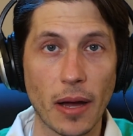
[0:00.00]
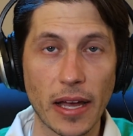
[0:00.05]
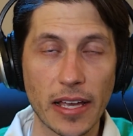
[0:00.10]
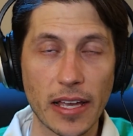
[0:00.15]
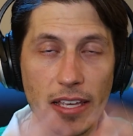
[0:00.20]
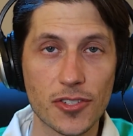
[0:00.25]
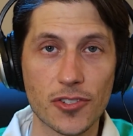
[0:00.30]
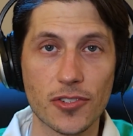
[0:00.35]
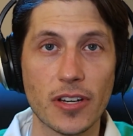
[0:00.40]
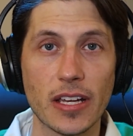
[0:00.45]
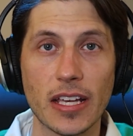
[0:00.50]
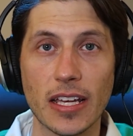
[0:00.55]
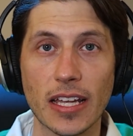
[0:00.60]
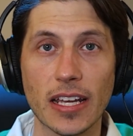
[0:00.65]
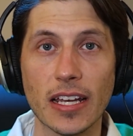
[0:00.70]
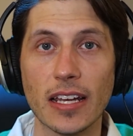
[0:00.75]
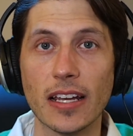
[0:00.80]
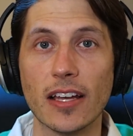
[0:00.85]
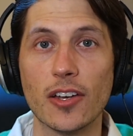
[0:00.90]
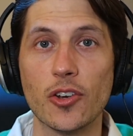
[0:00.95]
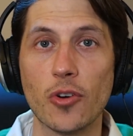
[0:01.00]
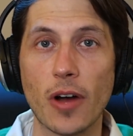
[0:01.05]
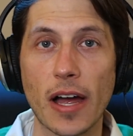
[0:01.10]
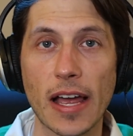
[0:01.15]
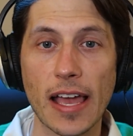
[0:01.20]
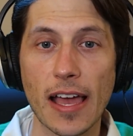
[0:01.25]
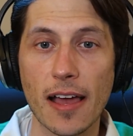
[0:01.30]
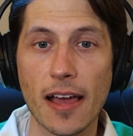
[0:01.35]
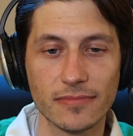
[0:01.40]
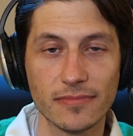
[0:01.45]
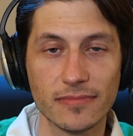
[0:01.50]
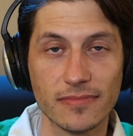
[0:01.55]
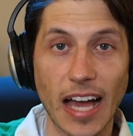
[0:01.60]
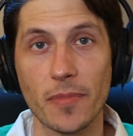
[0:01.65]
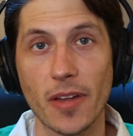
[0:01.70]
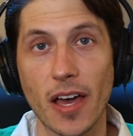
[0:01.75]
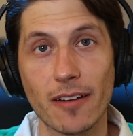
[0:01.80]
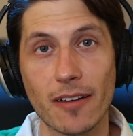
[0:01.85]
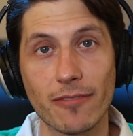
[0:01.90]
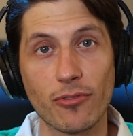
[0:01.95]
my history and who I am.
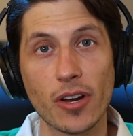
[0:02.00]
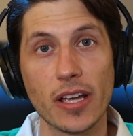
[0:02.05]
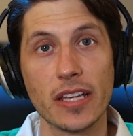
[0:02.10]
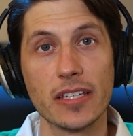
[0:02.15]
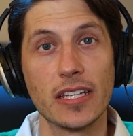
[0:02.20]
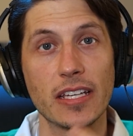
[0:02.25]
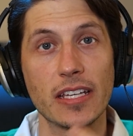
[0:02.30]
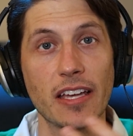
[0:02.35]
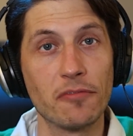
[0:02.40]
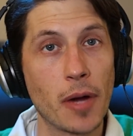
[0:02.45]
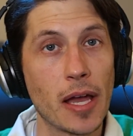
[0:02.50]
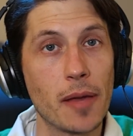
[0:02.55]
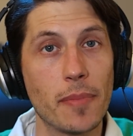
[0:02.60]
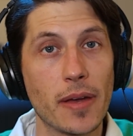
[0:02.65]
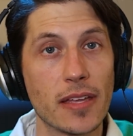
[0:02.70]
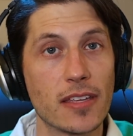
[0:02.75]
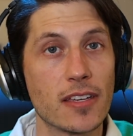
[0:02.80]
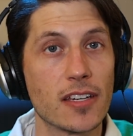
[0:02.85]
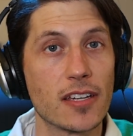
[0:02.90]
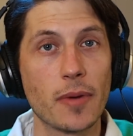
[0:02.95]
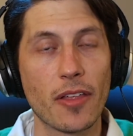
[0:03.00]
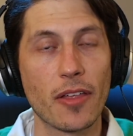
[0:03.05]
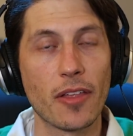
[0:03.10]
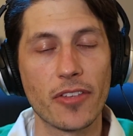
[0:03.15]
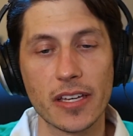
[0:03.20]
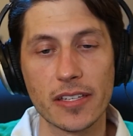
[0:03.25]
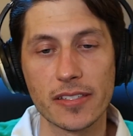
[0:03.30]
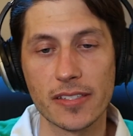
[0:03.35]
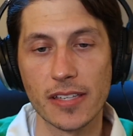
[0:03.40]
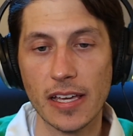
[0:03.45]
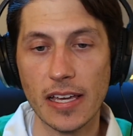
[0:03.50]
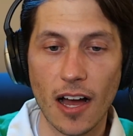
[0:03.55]
I'm not afraid to give my opinion about things.